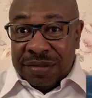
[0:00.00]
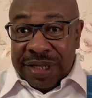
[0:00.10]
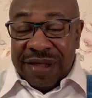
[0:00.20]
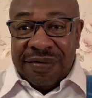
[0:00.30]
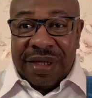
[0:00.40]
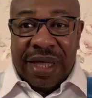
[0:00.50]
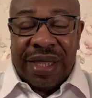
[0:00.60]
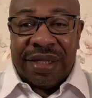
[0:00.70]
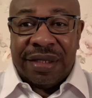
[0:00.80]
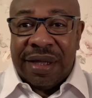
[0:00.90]
Navy
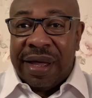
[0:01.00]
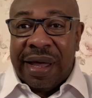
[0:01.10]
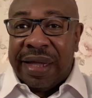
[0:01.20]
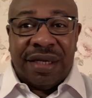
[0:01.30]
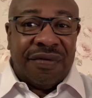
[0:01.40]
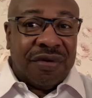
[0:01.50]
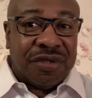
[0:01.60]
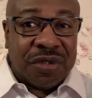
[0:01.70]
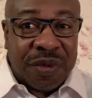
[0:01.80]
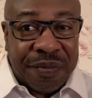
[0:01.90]
and I never learned
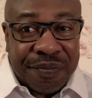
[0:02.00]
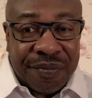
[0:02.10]
to swim.